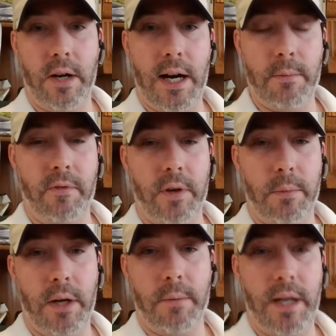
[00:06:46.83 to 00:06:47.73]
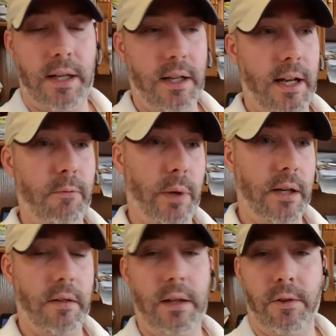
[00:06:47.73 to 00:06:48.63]
dry before you bring it back in. I'd wait
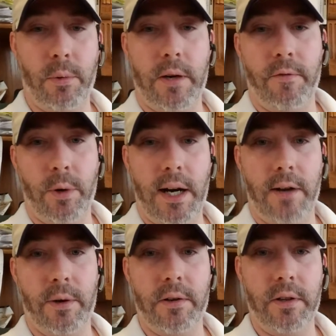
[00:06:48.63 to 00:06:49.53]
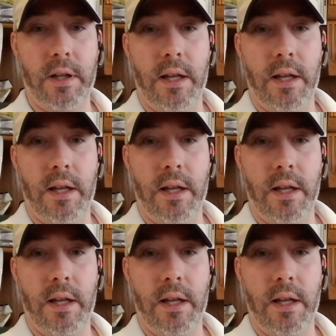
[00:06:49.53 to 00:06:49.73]
at least 24 hours.